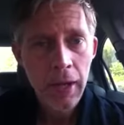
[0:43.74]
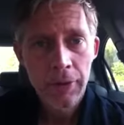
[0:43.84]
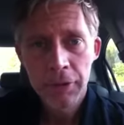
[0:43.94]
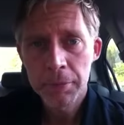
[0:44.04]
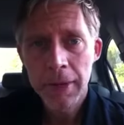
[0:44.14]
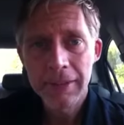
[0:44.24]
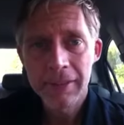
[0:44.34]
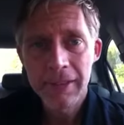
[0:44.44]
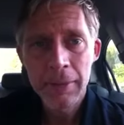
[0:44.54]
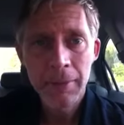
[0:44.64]
This might
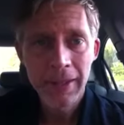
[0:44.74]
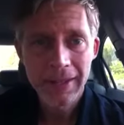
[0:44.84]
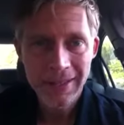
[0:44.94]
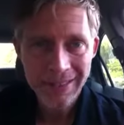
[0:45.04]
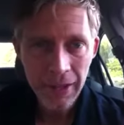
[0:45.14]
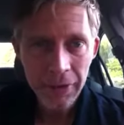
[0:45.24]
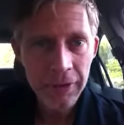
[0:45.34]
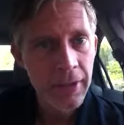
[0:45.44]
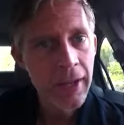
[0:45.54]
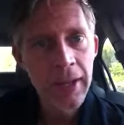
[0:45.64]
seem like another
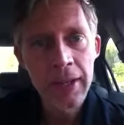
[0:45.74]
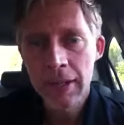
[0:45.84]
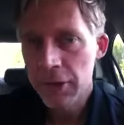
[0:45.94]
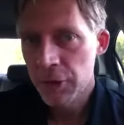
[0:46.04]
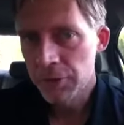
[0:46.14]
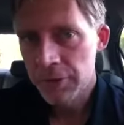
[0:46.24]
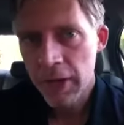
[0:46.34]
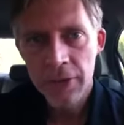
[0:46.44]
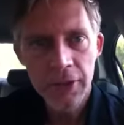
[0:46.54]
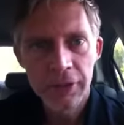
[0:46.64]
day. You've
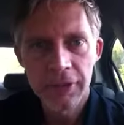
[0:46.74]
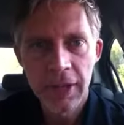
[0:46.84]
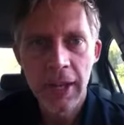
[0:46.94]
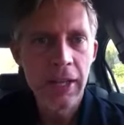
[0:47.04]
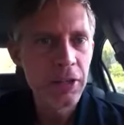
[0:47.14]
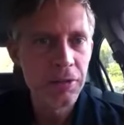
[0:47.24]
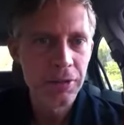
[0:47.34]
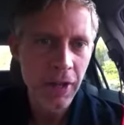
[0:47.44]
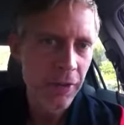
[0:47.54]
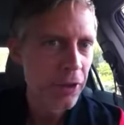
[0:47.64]
done this day.
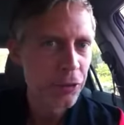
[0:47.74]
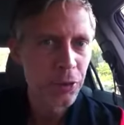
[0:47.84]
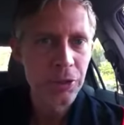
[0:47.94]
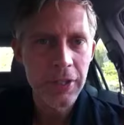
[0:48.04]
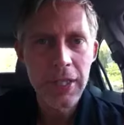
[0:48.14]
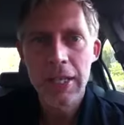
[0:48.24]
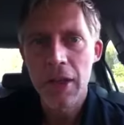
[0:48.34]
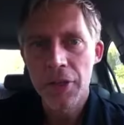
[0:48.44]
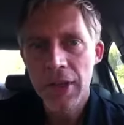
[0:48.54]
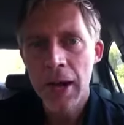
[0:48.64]
You've done this routine
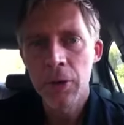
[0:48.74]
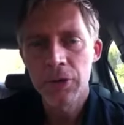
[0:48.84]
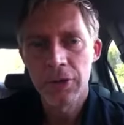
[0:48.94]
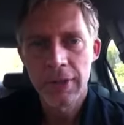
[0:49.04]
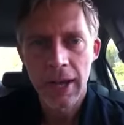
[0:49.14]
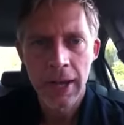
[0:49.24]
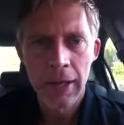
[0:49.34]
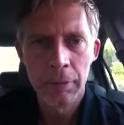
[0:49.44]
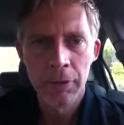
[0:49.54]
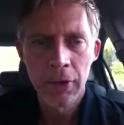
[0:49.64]
1,000
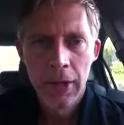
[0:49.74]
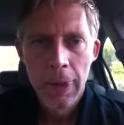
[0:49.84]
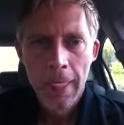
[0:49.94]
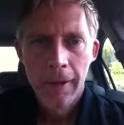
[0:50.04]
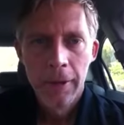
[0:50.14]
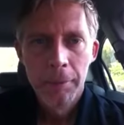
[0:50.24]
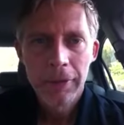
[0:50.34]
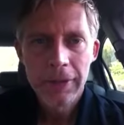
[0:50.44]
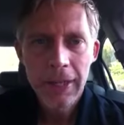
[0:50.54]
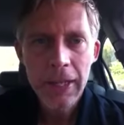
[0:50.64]
times.
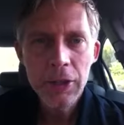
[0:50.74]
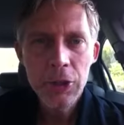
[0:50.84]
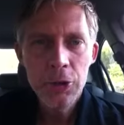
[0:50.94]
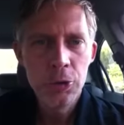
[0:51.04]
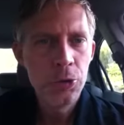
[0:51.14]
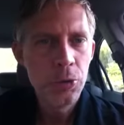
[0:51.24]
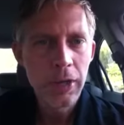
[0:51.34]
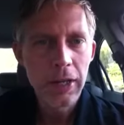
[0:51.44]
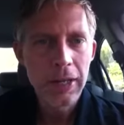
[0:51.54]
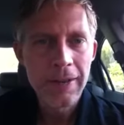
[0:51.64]
But can
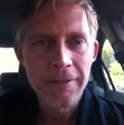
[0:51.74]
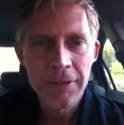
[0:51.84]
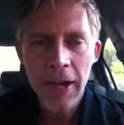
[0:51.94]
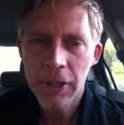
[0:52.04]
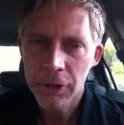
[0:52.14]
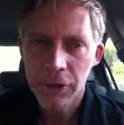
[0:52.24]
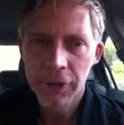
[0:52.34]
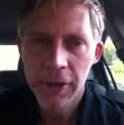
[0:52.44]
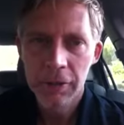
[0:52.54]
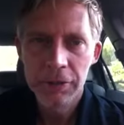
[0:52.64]
you invite
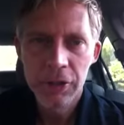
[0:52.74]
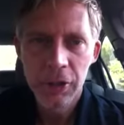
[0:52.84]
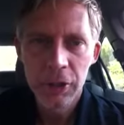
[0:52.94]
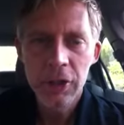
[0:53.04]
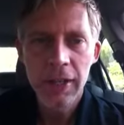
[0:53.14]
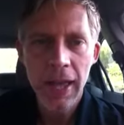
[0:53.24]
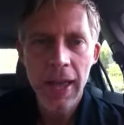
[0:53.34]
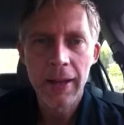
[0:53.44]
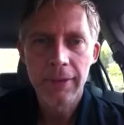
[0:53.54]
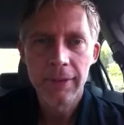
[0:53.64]
yourself to look
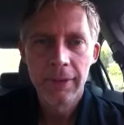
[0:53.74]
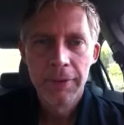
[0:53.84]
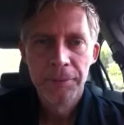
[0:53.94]
at